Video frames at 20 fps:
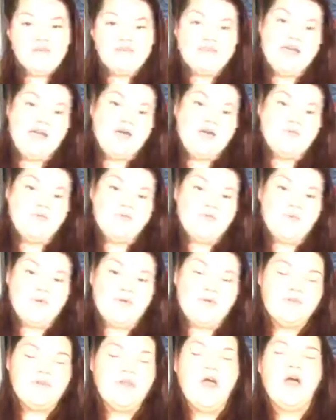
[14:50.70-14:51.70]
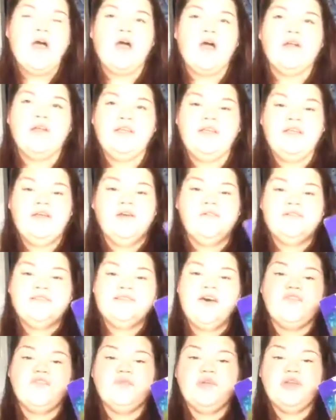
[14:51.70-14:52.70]
how, not our ego
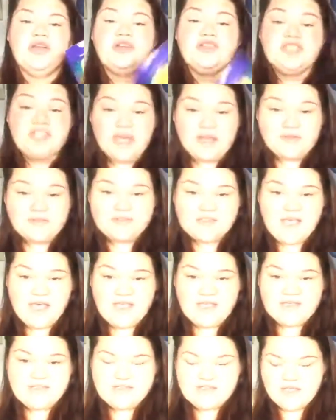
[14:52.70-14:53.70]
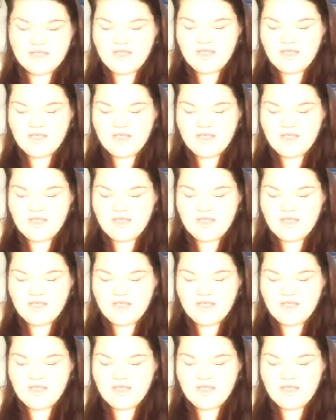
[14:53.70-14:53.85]
itself, but our shadow sides